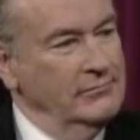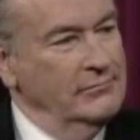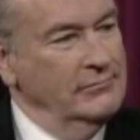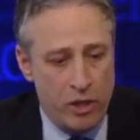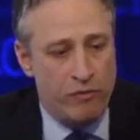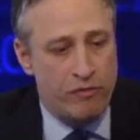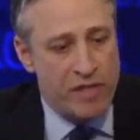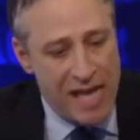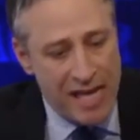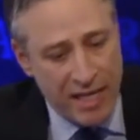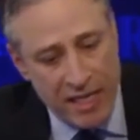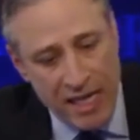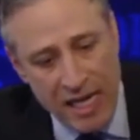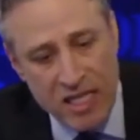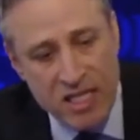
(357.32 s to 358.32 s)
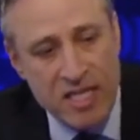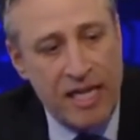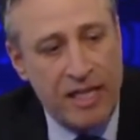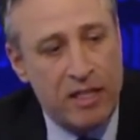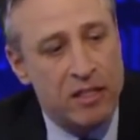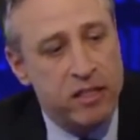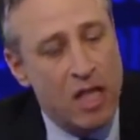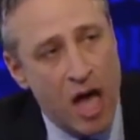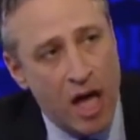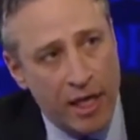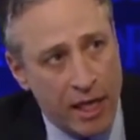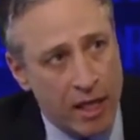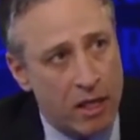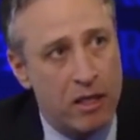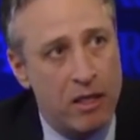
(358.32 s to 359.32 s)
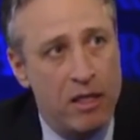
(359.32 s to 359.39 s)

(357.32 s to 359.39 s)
You've taken a cyclonic,